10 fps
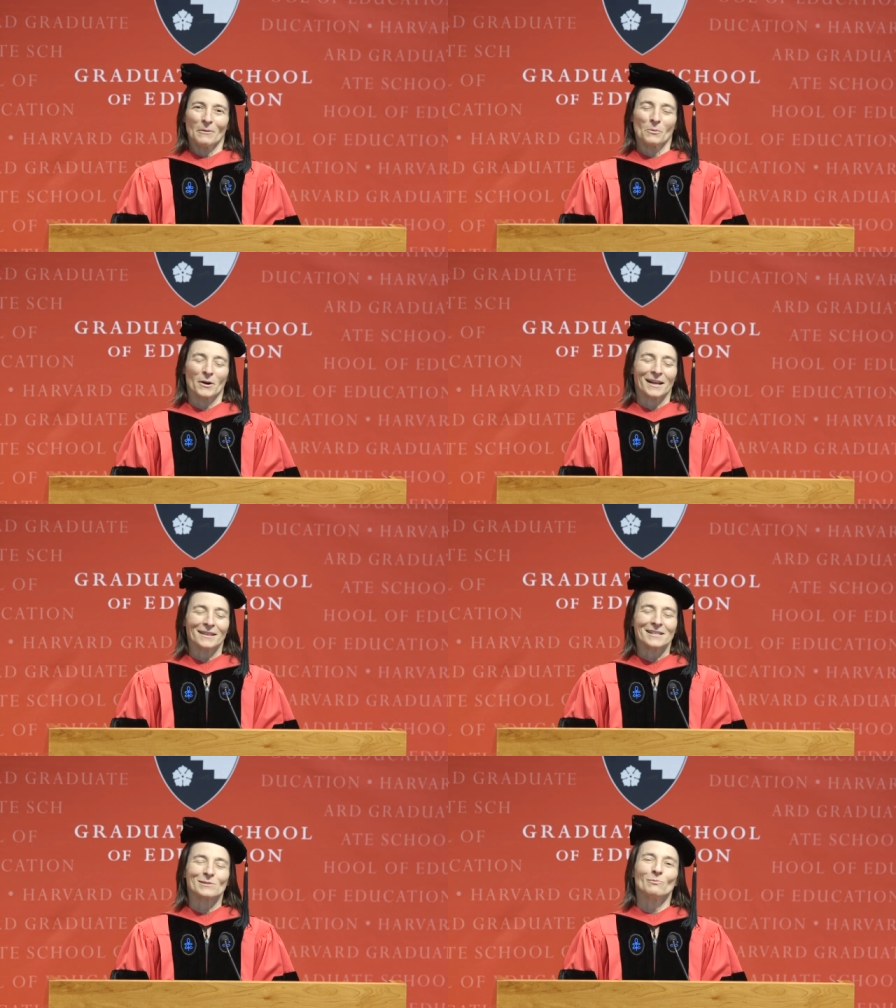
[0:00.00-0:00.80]
We're
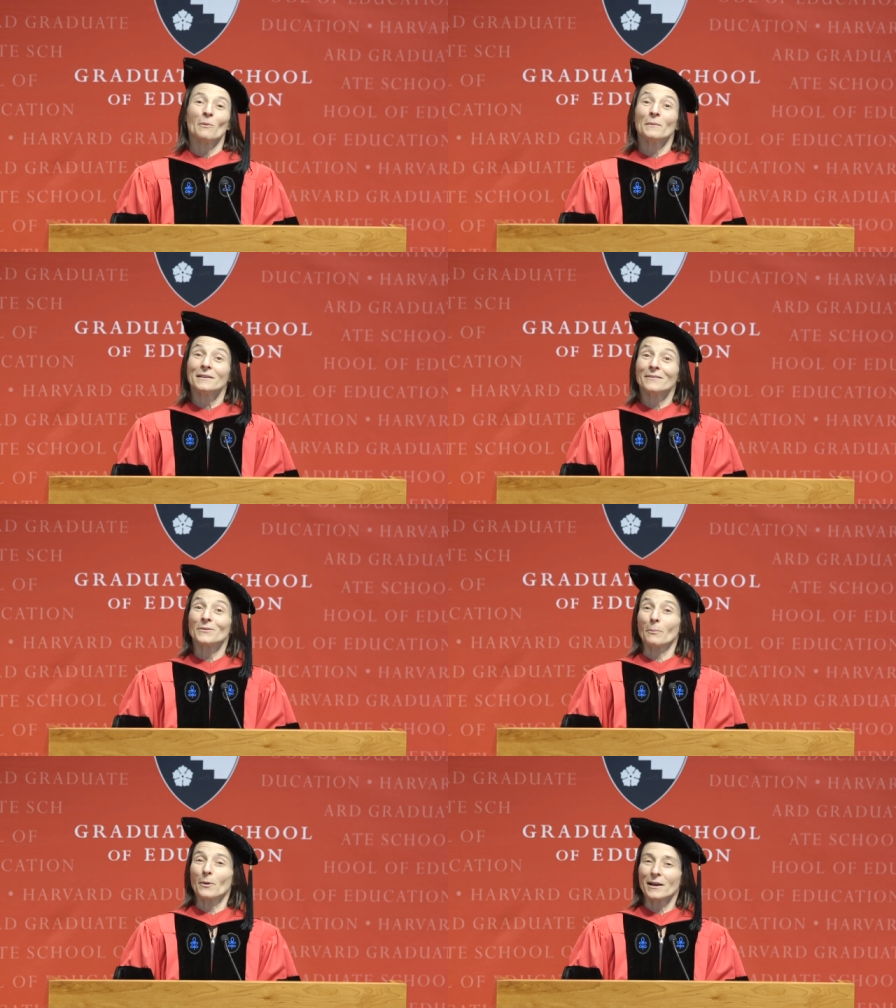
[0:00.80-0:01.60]
in this moment of
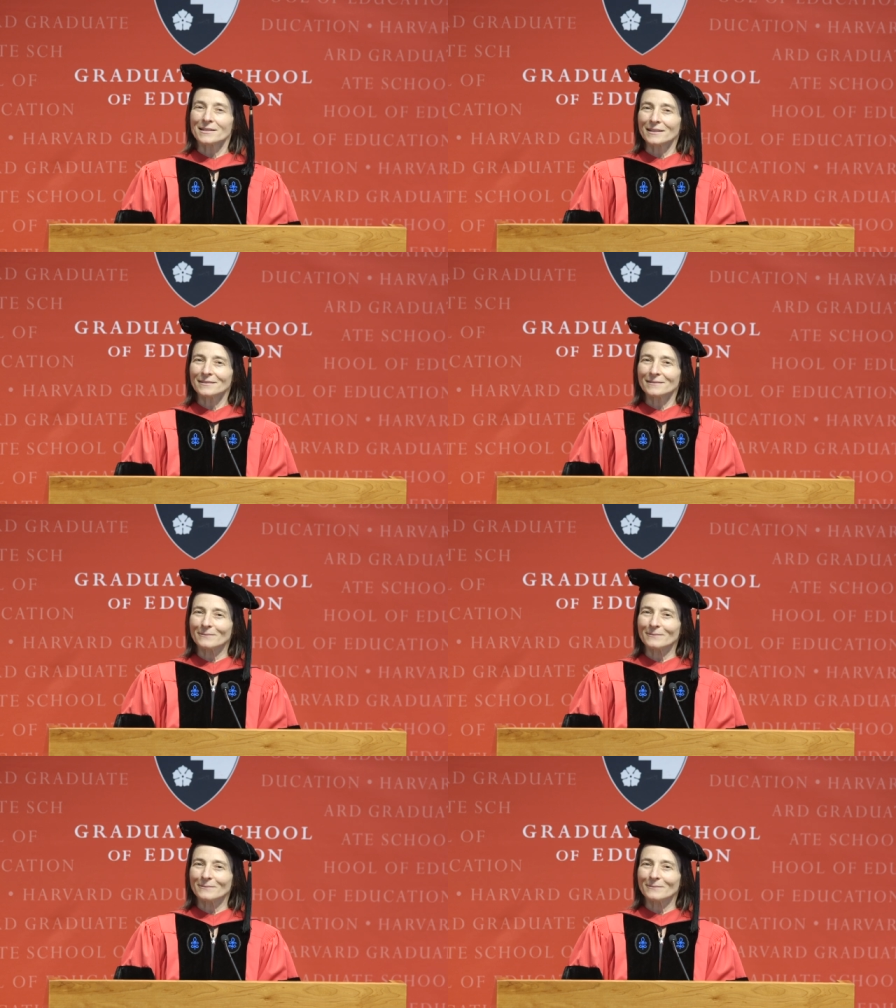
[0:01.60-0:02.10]
the present,